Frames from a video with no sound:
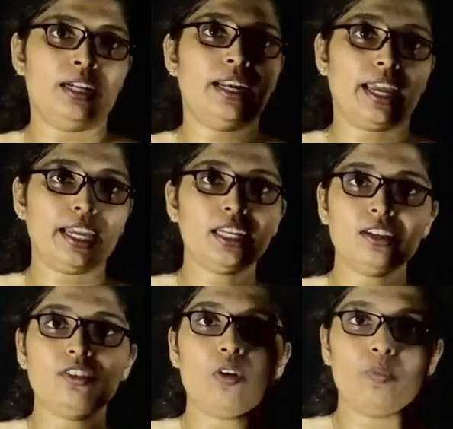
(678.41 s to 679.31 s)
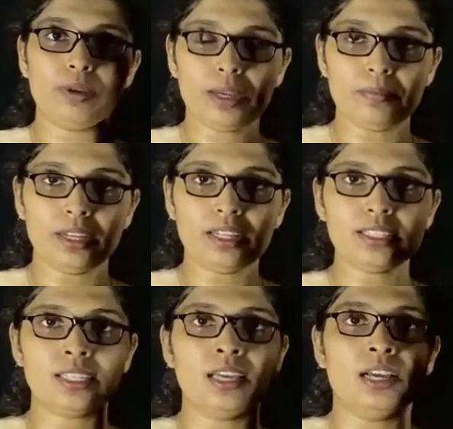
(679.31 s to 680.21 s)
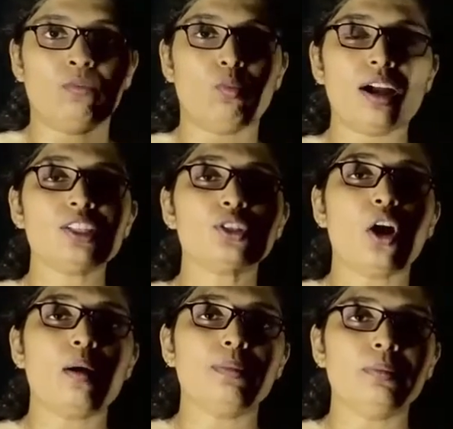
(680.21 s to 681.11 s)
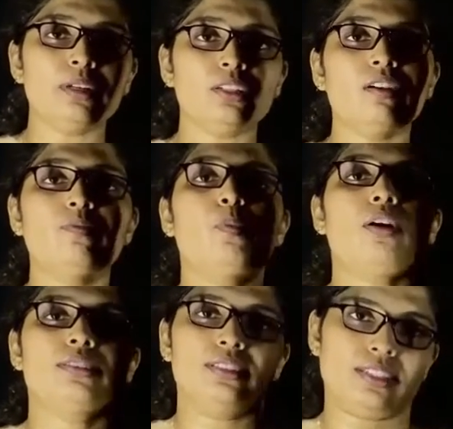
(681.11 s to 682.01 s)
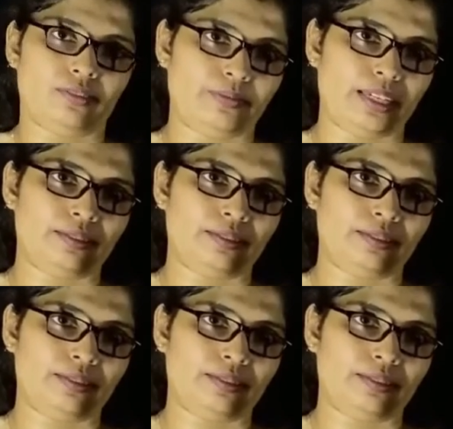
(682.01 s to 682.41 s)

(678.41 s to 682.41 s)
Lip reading: Negative of b means 1's complement of positive b.